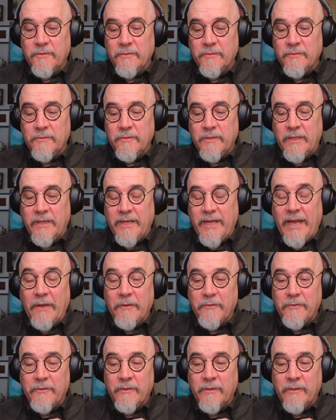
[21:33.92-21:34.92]

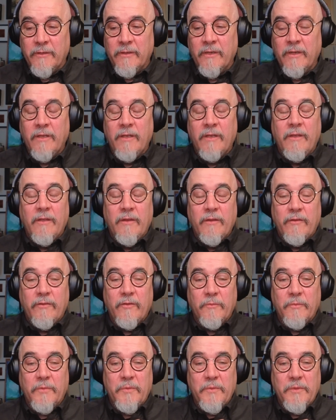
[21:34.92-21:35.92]
encounter
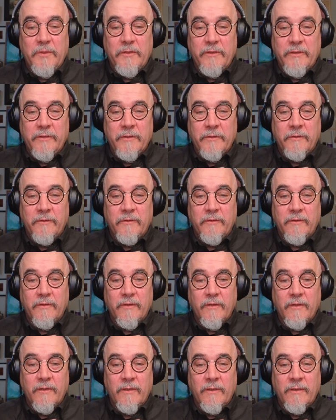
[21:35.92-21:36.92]
some communities
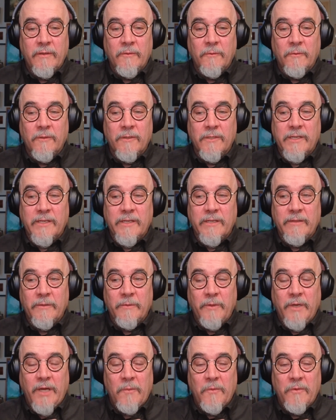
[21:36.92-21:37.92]
working in the
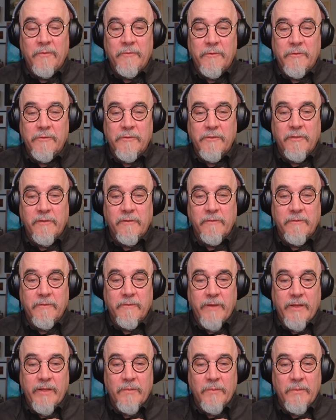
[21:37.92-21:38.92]
realm of regenerative
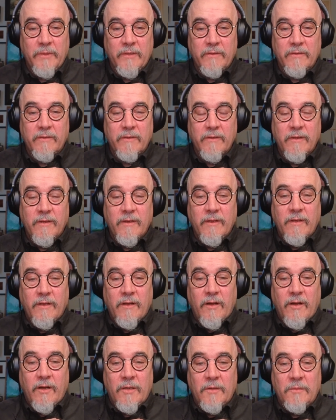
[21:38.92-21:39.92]
development
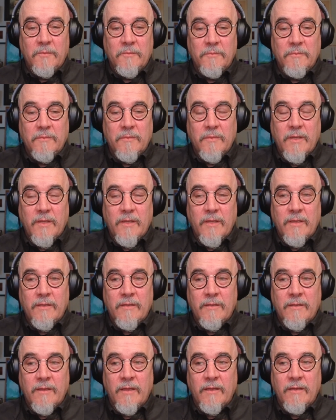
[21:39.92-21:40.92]

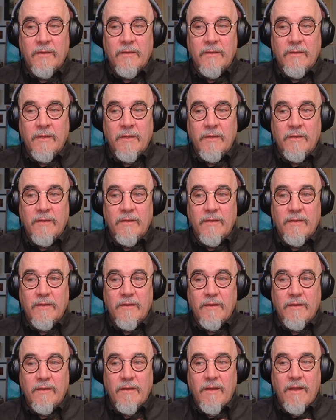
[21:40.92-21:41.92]
that
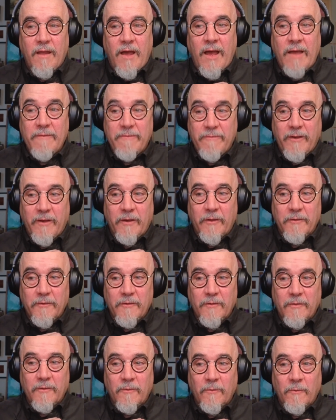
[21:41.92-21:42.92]
I felt
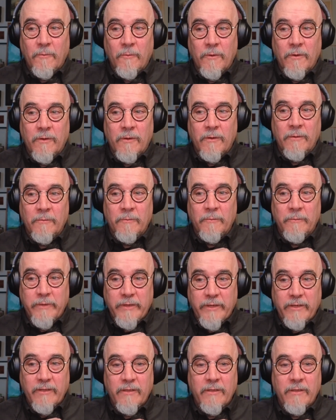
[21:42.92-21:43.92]
were
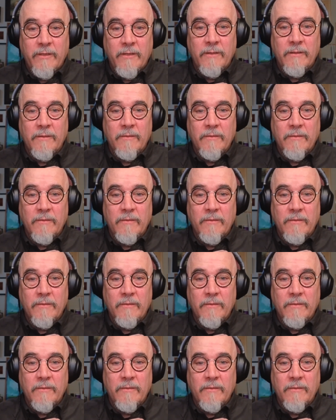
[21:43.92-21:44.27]
really